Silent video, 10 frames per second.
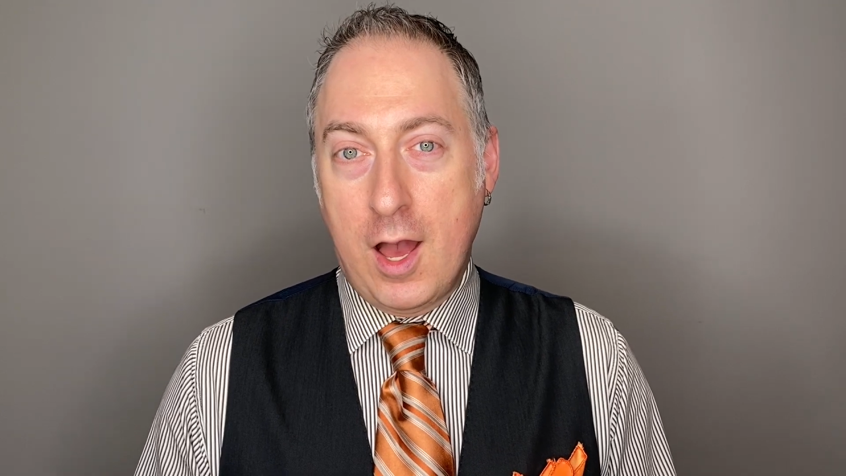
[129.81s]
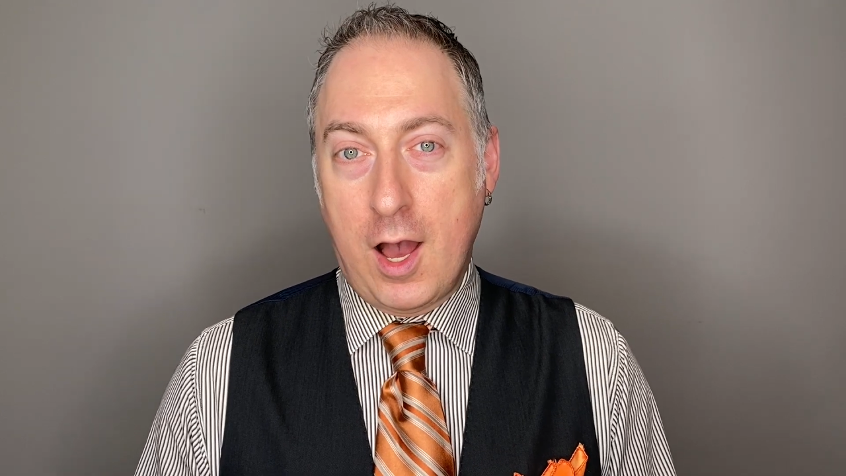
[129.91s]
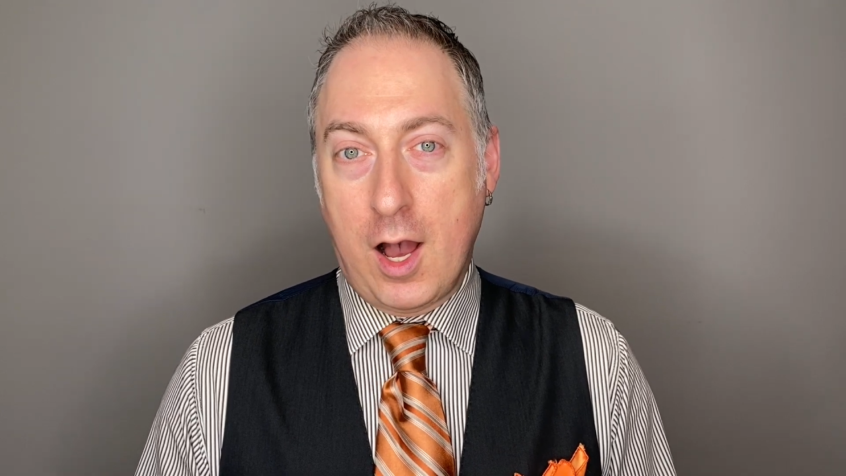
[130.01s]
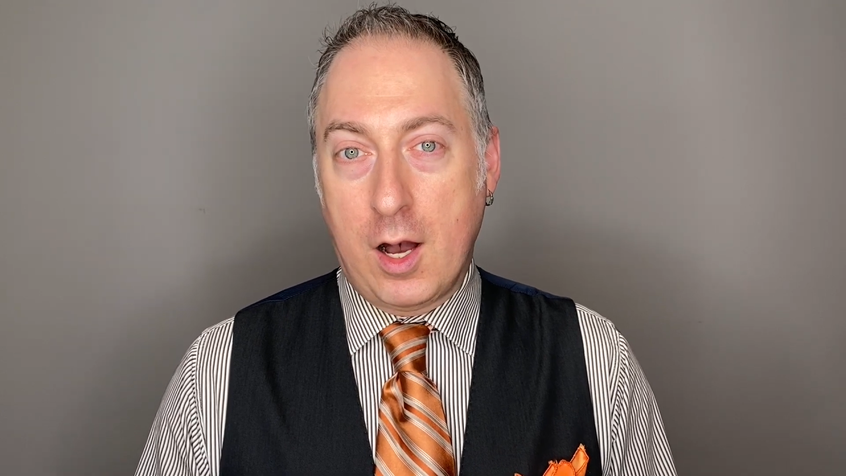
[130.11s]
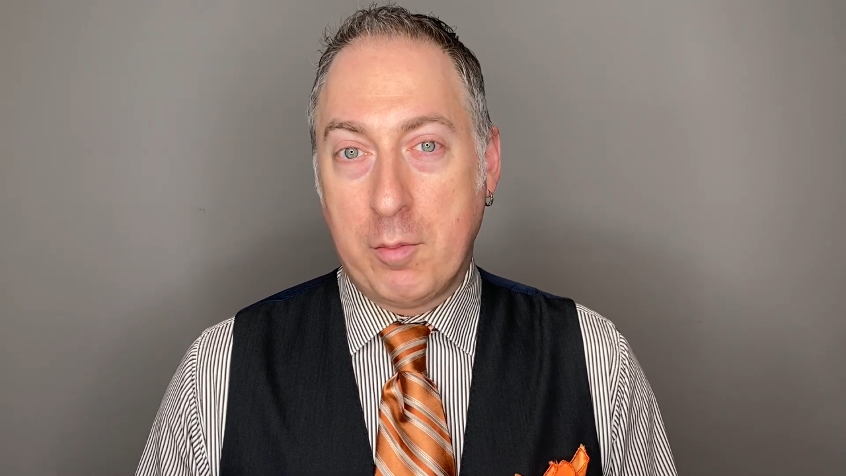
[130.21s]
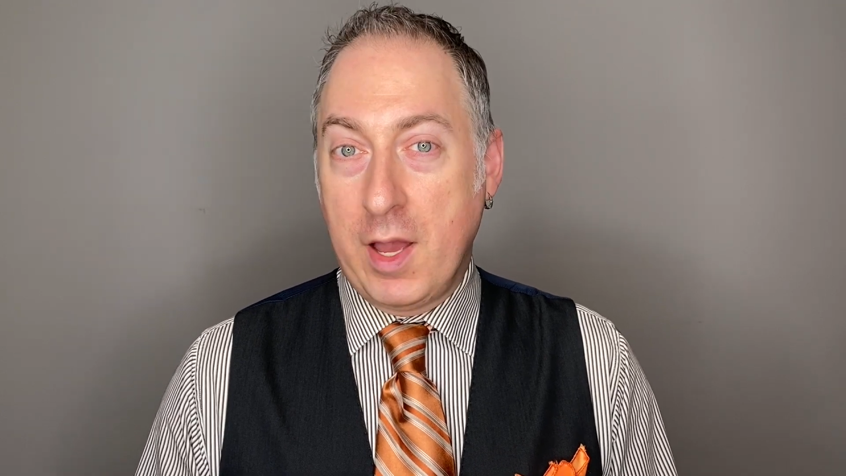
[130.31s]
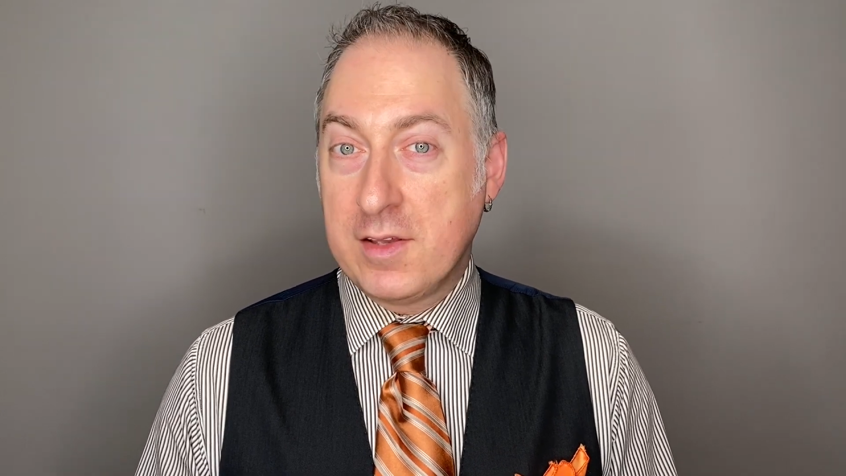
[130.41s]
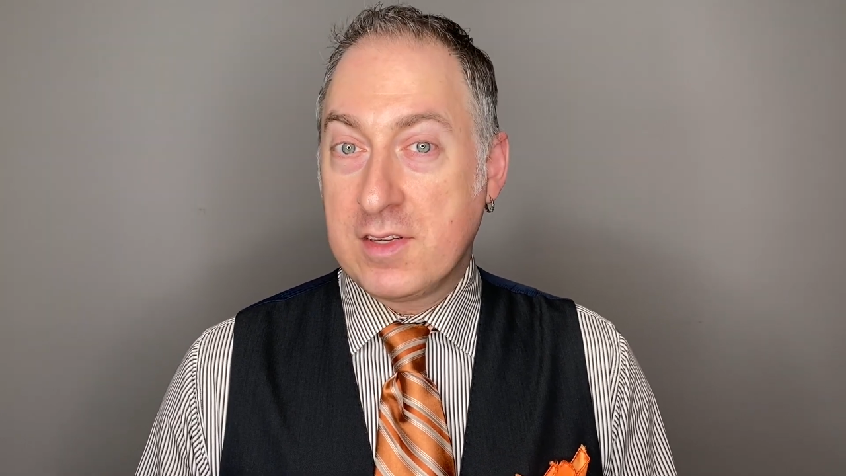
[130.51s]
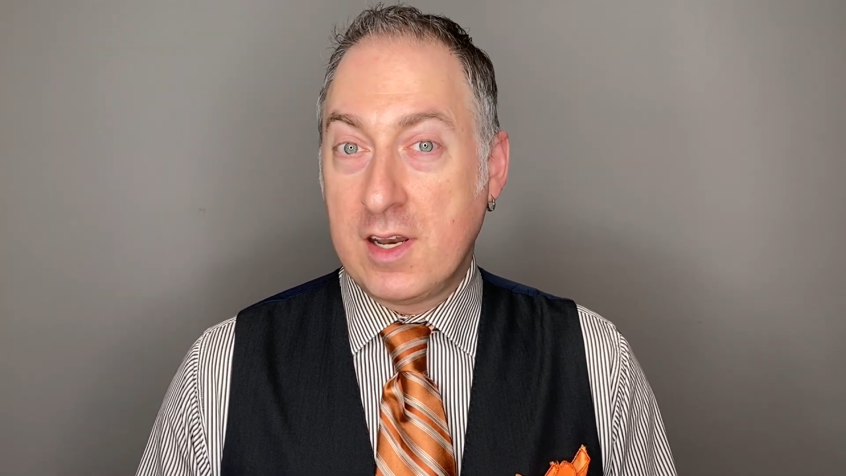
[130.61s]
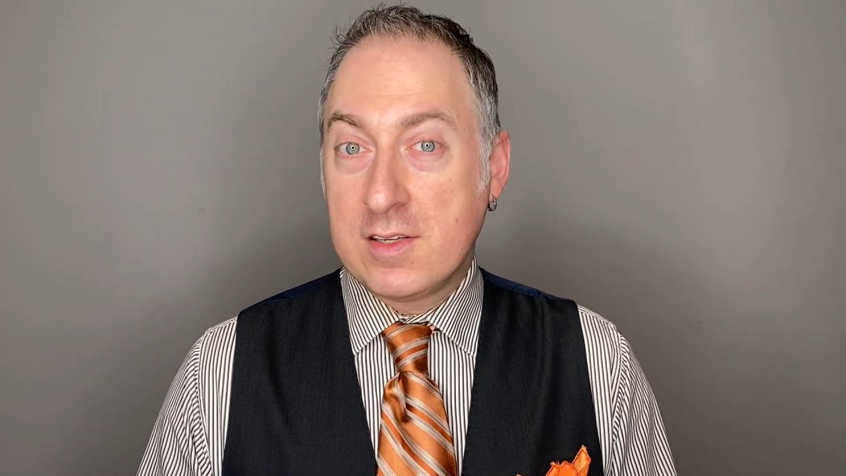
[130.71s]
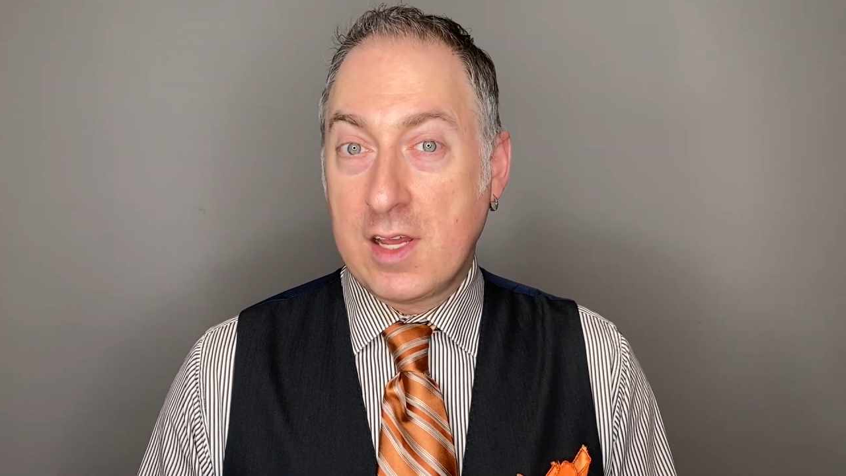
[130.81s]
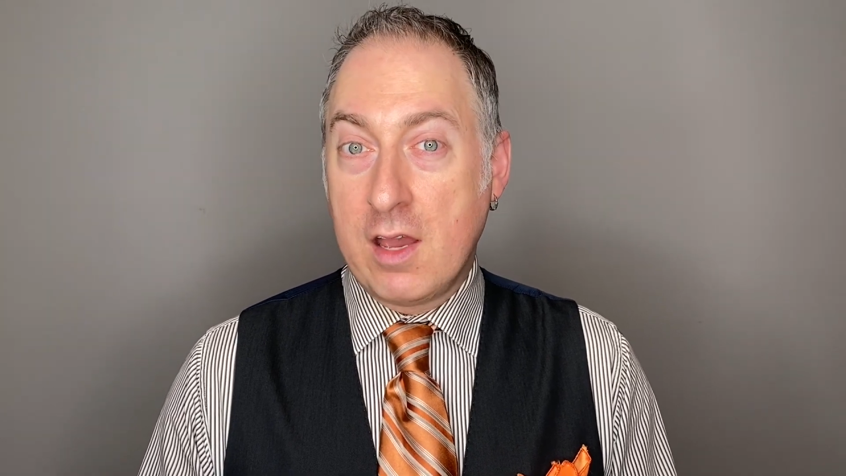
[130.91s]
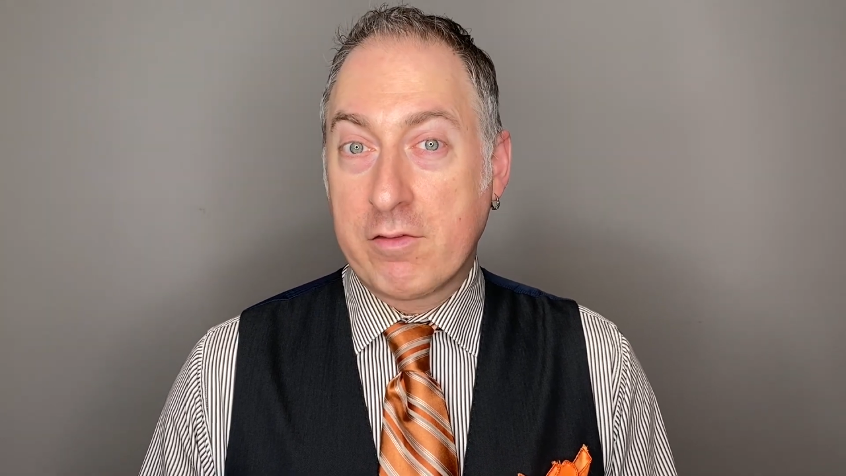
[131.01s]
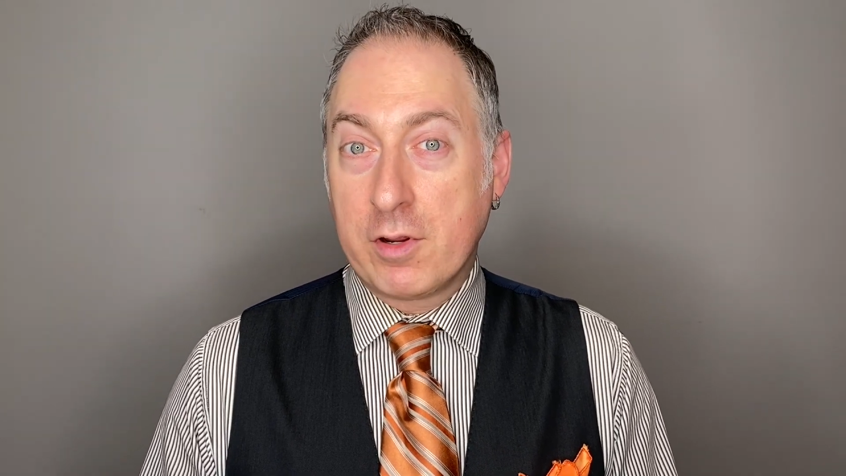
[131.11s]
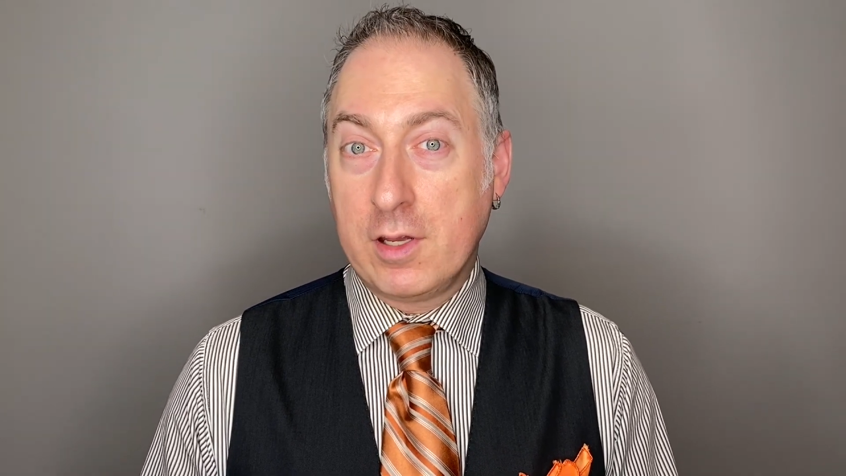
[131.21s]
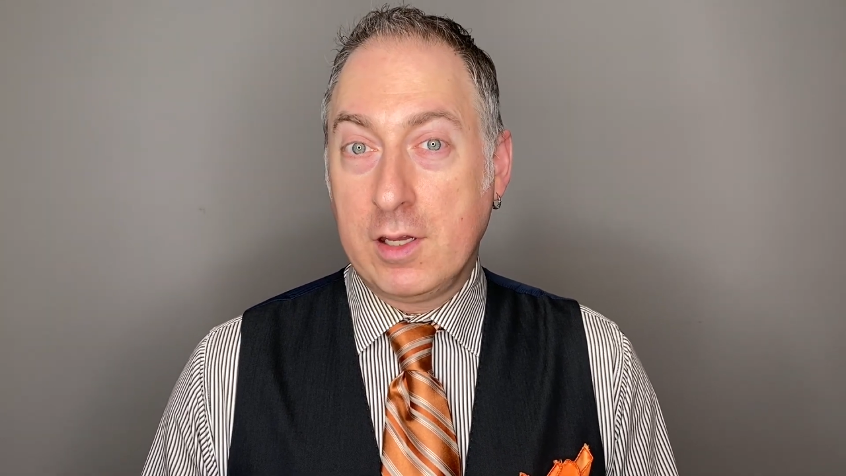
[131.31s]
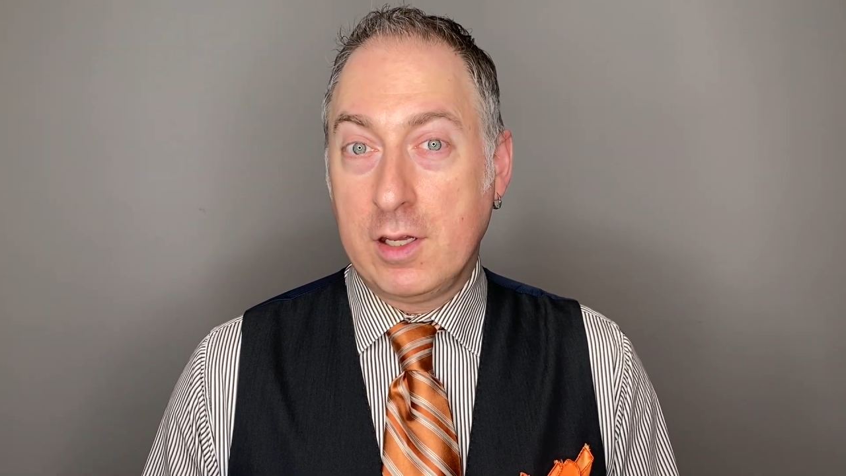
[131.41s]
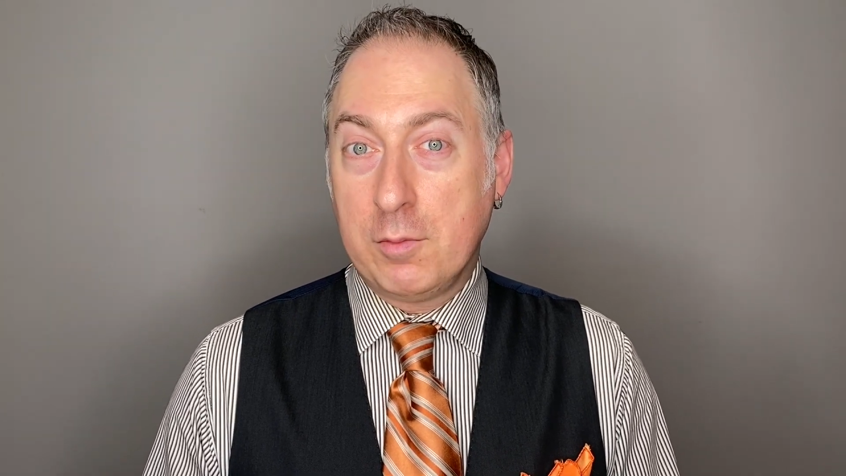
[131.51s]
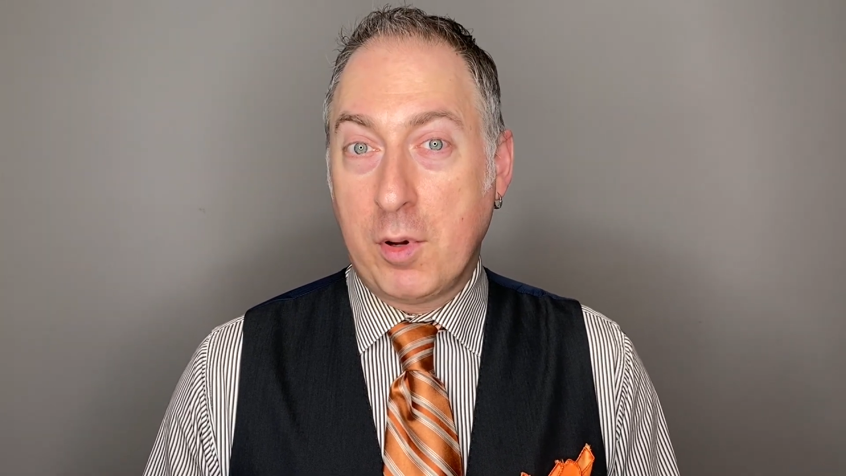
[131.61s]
as it has every